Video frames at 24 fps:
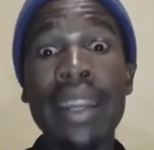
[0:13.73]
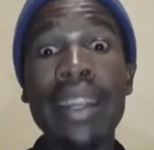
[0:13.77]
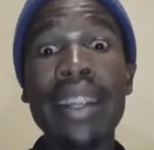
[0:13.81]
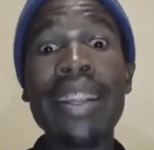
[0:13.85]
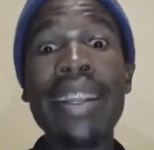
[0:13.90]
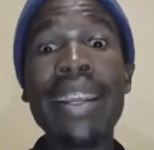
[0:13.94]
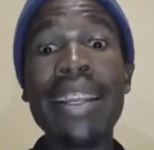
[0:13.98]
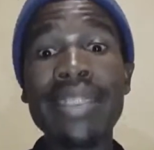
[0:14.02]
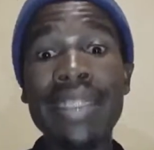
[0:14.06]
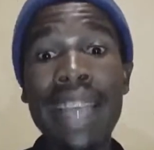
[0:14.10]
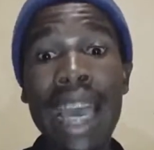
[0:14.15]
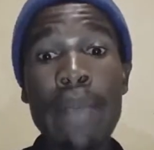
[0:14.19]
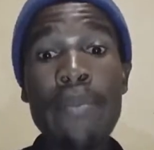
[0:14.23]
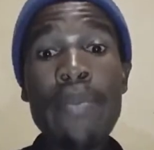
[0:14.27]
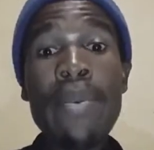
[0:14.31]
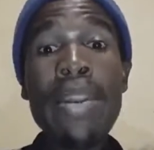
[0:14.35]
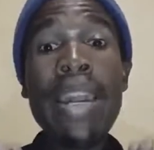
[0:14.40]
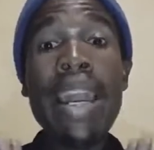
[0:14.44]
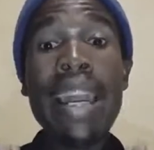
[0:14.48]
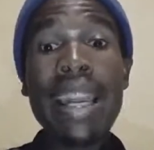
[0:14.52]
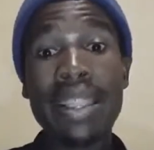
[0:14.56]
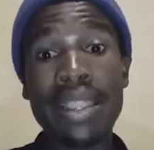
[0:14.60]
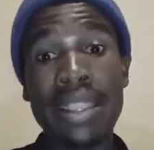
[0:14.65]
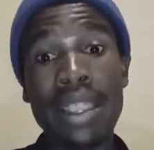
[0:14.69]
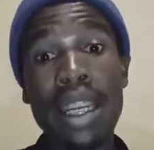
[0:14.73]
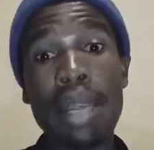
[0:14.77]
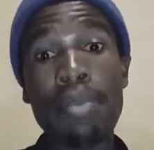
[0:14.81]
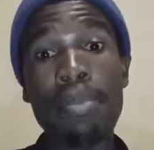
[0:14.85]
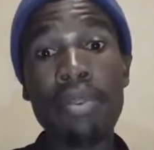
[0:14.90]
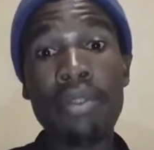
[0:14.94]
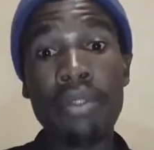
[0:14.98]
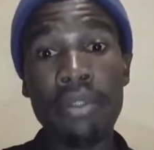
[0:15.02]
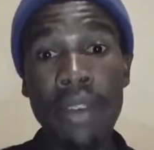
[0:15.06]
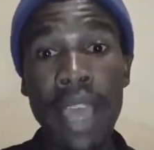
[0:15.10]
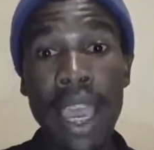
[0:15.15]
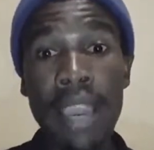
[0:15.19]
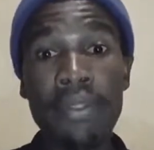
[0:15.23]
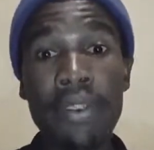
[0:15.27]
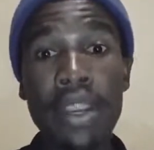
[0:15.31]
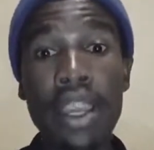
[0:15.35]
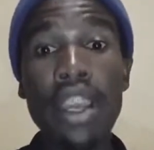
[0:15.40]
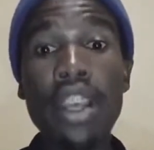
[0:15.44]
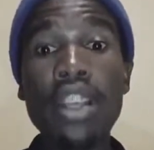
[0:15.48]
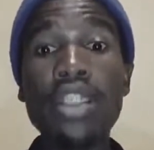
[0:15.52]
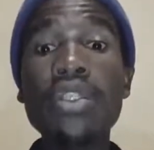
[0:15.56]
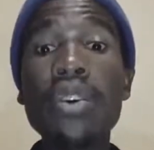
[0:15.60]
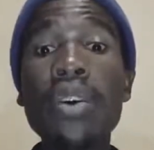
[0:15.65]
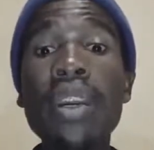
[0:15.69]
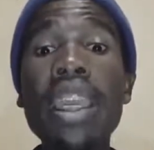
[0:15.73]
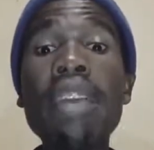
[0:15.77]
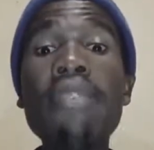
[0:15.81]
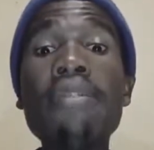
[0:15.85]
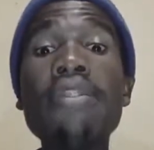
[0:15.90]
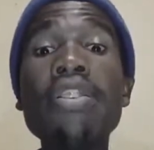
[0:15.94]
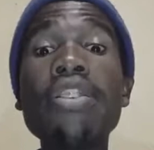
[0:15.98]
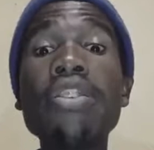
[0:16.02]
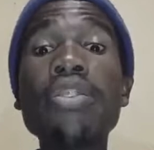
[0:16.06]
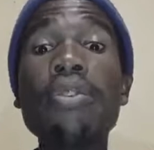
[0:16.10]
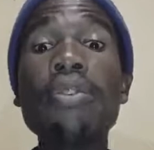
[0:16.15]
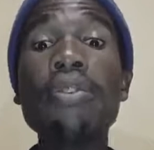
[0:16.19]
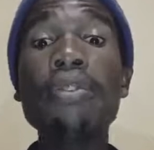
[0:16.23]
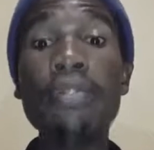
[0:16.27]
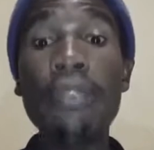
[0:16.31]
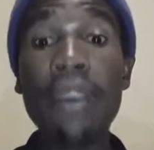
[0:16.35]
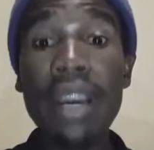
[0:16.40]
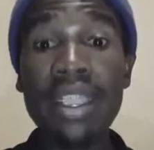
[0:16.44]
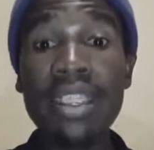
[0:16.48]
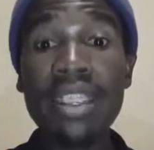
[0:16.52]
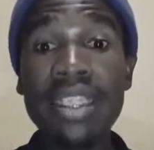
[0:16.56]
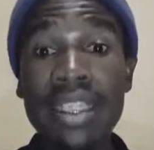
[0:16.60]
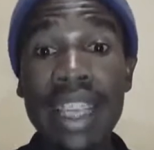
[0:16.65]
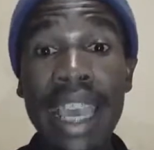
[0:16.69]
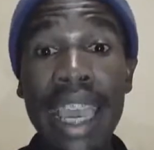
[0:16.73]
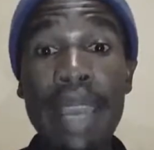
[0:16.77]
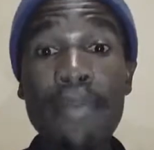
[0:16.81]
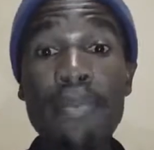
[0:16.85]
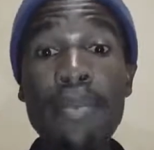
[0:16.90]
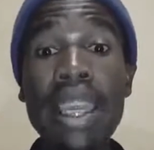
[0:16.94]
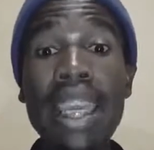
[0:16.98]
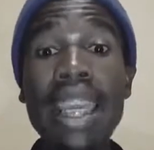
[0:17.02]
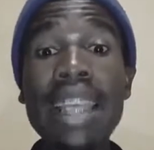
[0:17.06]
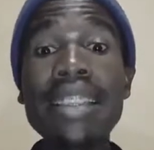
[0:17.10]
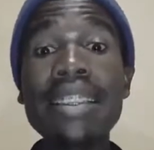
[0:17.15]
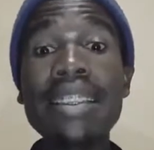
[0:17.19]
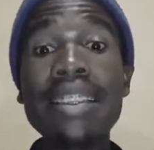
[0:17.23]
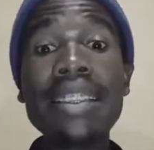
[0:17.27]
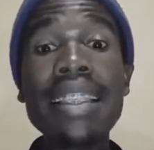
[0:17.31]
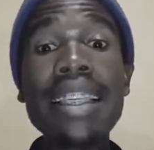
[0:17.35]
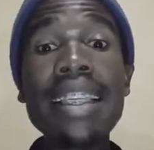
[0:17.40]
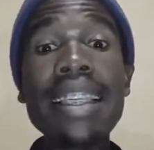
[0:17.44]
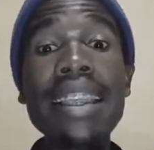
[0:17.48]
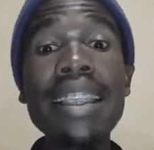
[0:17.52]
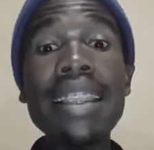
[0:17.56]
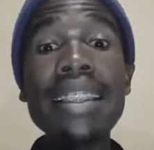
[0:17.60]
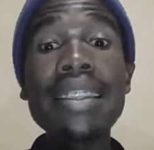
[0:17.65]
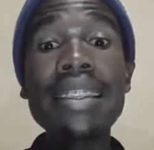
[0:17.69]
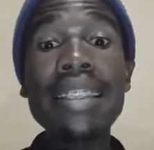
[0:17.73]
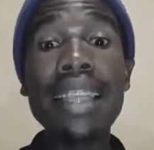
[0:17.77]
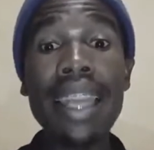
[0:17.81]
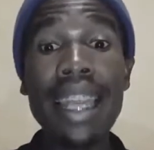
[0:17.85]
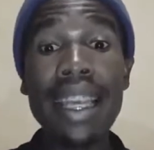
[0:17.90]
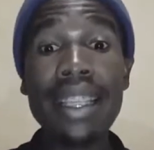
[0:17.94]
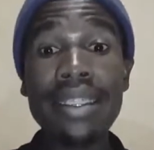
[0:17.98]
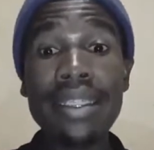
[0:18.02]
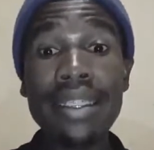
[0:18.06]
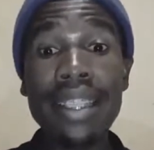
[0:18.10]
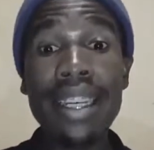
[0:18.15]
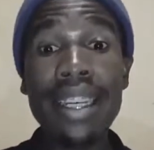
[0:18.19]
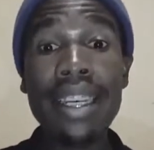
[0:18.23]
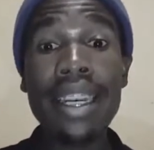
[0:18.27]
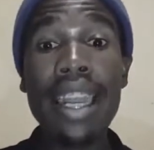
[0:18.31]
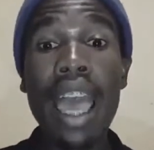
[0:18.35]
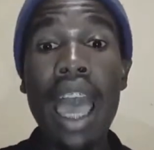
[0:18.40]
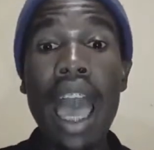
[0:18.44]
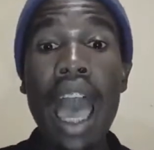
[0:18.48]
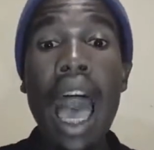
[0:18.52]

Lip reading: Yes, I mean lesson number 5. So if it's your first time seeing this lesson,